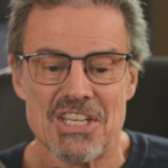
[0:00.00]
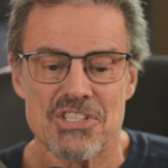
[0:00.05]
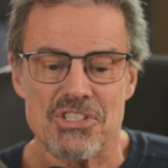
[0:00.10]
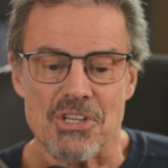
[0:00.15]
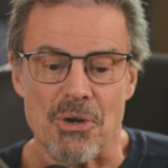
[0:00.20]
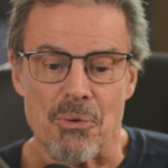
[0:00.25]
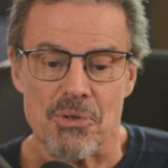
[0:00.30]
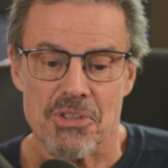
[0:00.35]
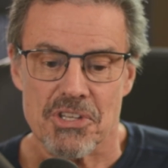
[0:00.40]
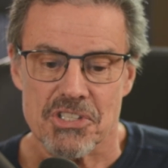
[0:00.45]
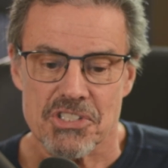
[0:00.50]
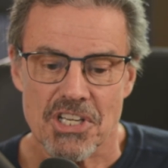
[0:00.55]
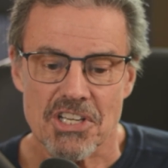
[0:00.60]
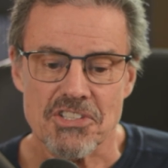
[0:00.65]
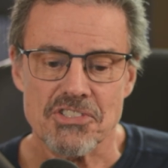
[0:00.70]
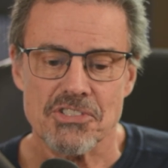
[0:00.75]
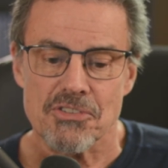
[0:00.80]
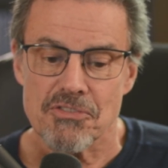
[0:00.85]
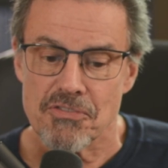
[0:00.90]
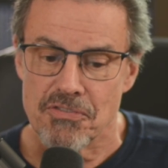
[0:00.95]
So with
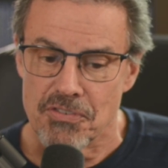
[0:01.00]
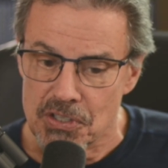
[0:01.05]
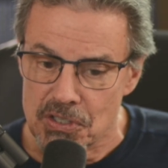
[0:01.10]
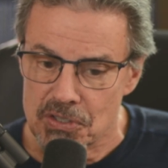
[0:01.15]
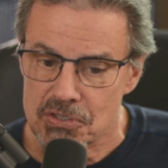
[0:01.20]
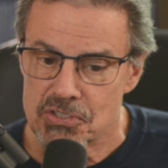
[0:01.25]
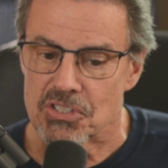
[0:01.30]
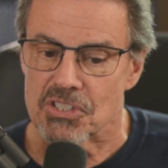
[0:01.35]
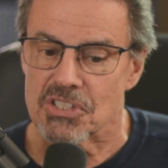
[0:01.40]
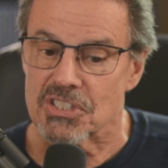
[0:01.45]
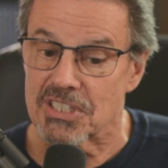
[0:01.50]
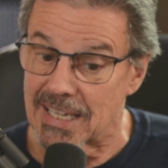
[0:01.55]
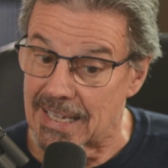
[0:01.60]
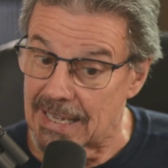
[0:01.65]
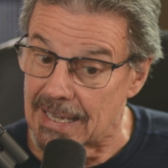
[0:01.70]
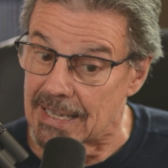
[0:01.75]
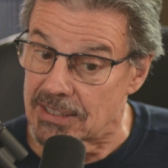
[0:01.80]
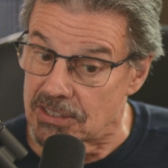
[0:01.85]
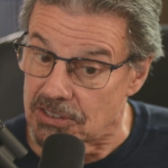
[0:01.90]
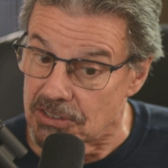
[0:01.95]
adjuster fusion
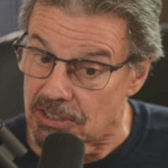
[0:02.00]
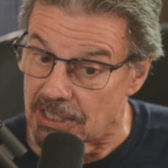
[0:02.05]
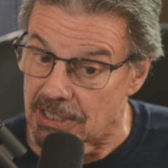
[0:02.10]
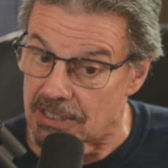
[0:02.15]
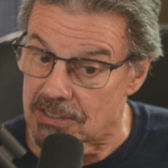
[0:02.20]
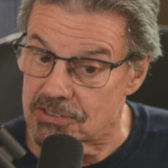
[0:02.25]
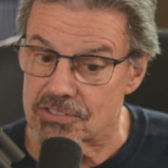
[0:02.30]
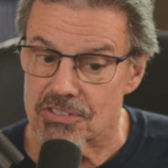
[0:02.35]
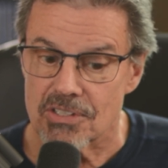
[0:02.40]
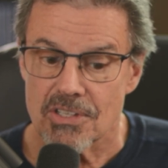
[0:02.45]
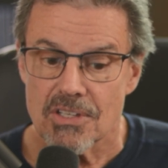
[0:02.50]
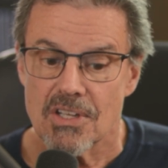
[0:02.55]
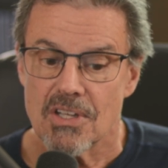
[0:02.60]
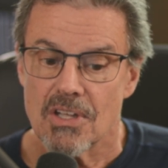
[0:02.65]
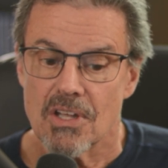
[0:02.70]
candidates,